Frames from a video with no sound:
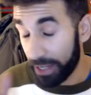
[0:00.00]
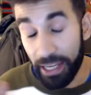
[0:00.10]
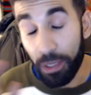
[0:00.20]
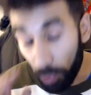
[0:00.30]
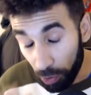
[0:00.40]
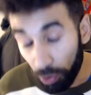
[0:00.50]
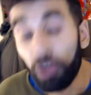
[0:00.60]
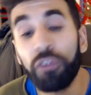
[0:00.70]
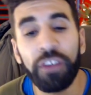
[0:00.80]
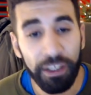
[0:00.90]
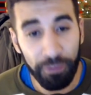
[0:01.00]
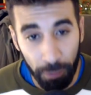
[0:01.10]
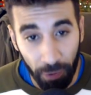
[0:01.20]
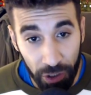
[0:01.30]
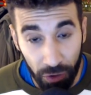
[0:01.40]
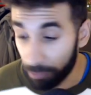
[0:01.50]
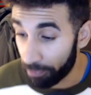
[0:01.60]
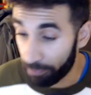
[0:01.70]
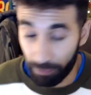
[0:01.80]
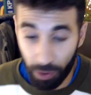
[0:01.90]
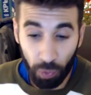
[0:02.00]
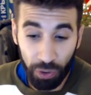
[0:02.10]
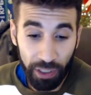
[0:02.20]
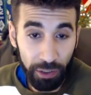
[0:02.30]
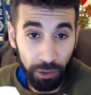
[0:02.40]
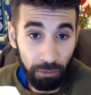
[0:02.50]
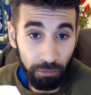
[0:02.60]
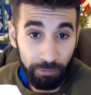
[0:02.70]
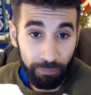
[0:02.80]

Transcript: he will hoof it if you pressure him. So what do they do?